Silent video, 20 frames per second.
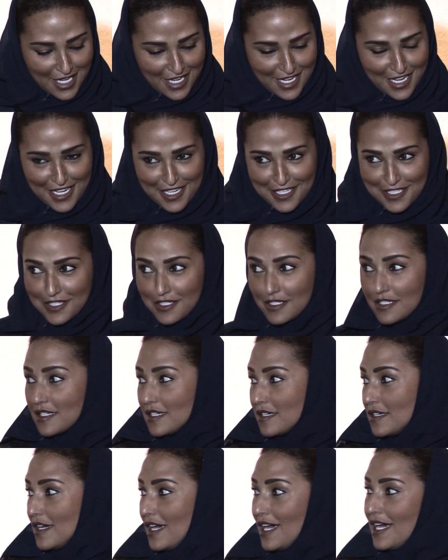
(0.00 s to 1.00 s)
And
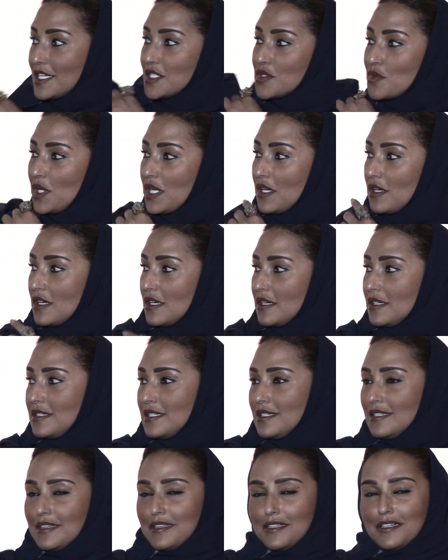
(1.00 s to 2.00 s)
uh, as we heard
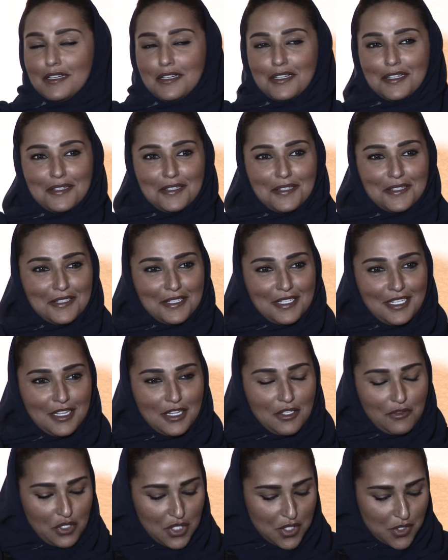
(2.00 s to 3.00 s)
in the, in
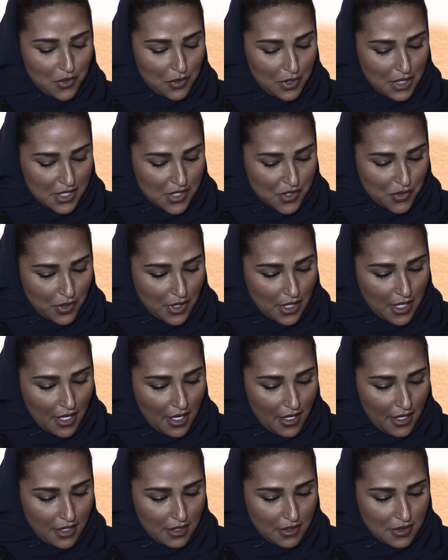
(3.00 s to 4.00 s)
the video, His Royal
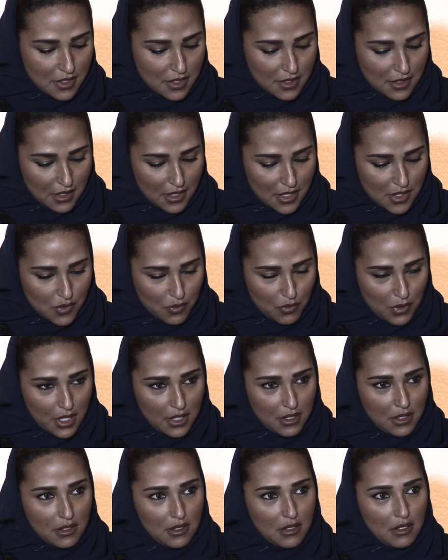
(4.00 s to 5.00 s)
Highness is
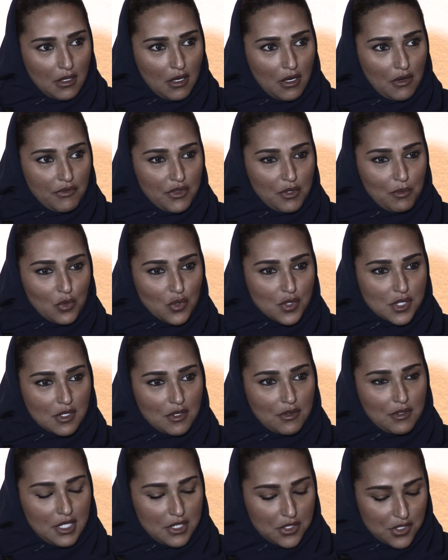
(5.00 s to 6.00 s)
one of the most
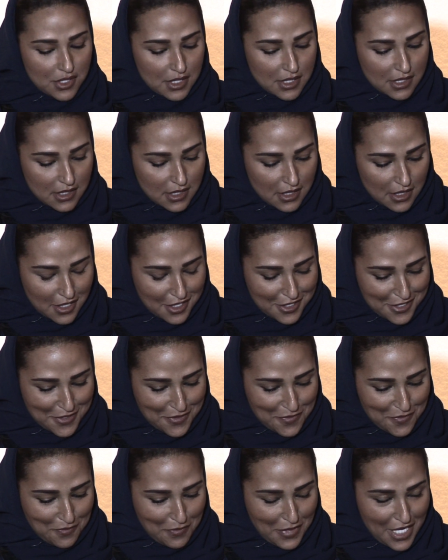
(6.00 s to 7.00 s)
courageous uh,
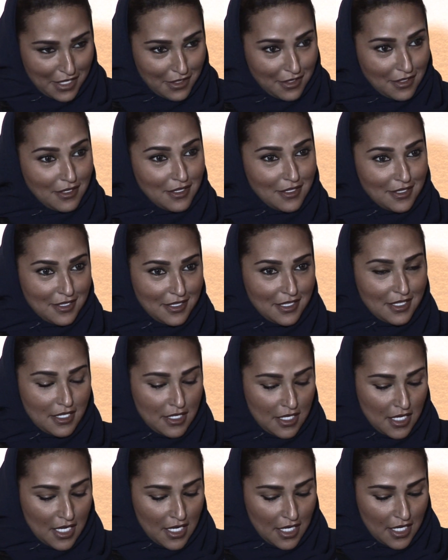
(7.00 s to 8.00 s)
men
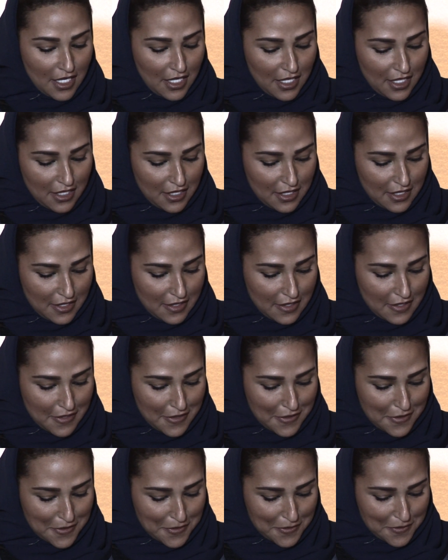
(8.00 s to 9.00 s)
in,
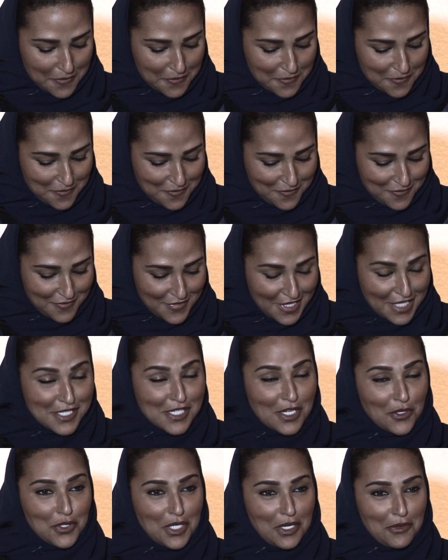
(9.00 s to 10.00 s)
uh, in
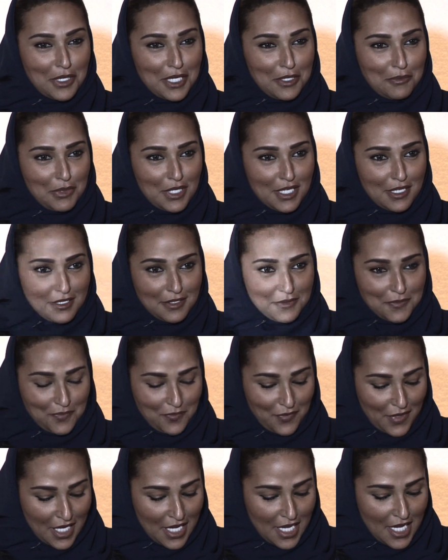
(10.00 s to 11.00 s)
Saudi Arabia.
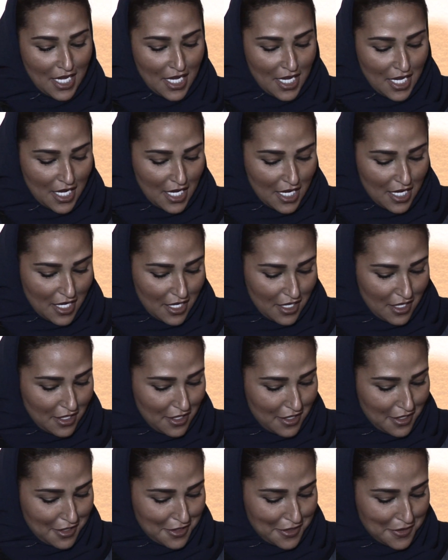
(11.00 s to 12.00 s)

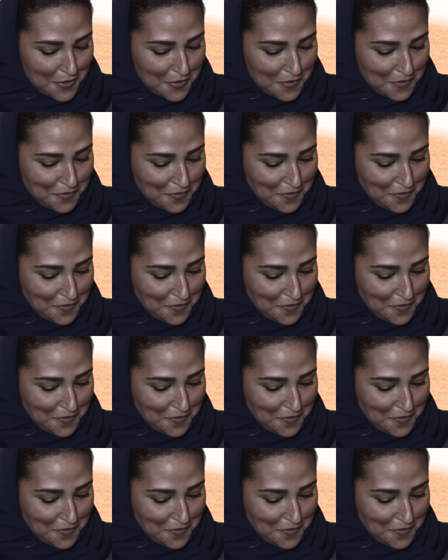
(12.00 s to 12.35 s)
Um,